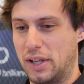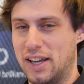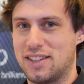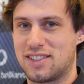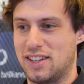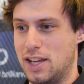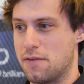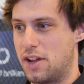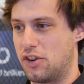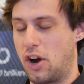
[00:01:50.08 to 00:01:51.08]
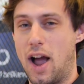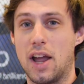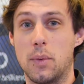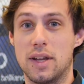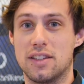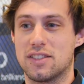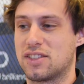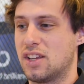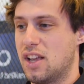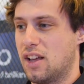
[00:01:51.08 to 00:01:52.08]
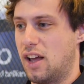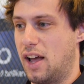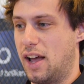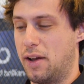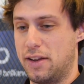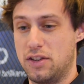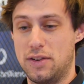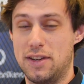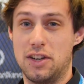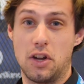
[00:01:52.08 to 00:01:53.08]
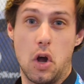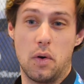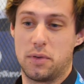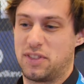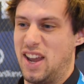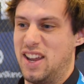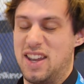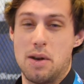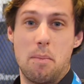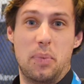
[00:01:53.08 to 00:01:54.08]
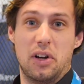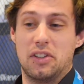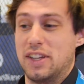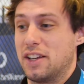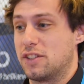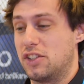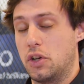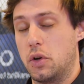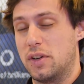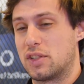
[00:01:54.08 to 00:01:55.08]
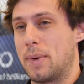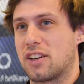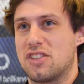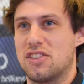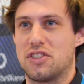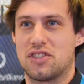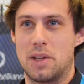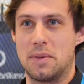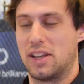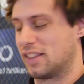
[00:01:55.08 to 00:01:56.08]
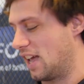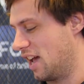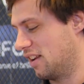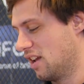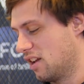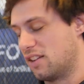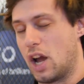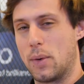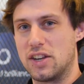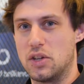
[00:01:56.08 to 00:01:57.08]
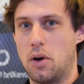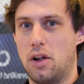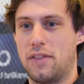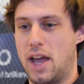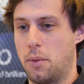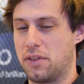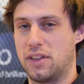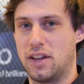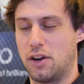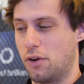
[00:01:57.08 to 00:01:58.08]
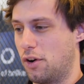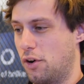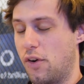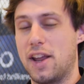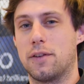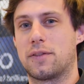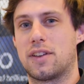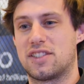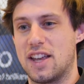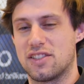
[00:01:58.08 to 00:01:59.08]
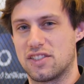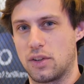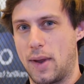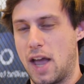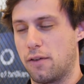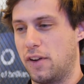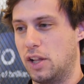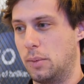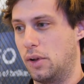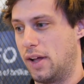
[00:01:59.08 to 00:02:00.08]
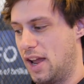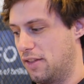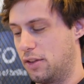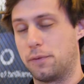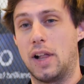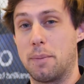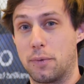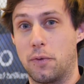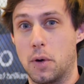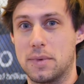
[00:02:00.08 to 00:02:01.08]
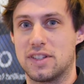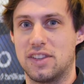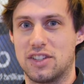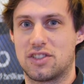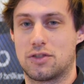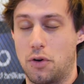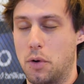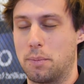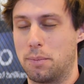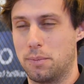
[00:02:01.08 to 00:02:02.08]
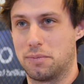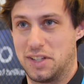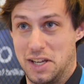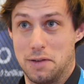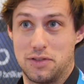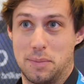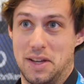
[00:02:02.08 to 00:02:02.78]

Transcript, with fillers: placed, even under high winds uh, and you need to go, say, in a building to do inspections or something like that. Now we can do all of that with the array of sensors that we have available and the flight performance that this drone gives,